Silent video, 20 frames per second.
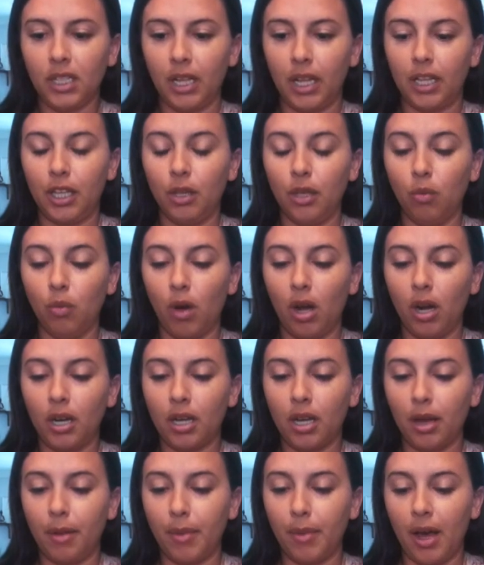you want to
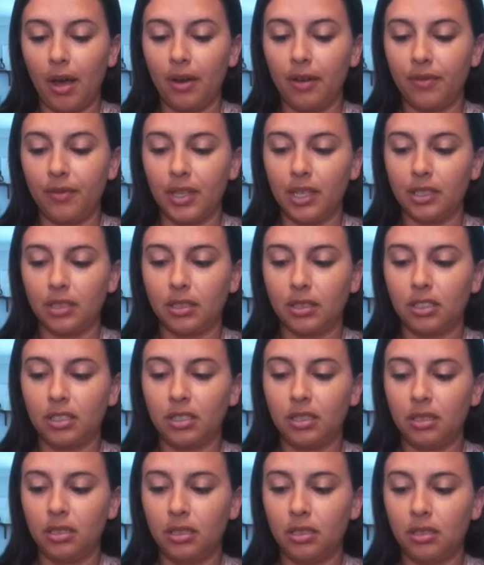come out of
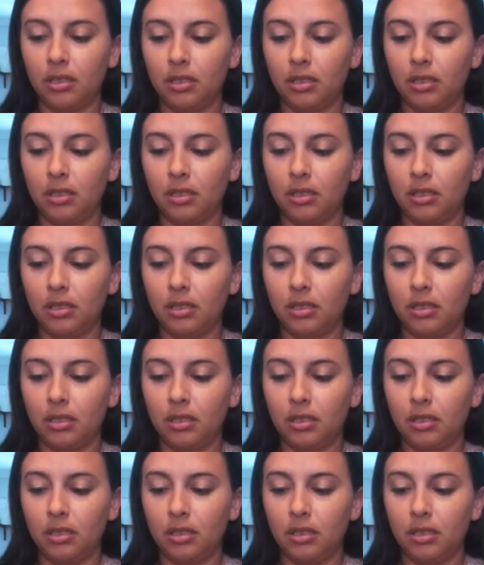this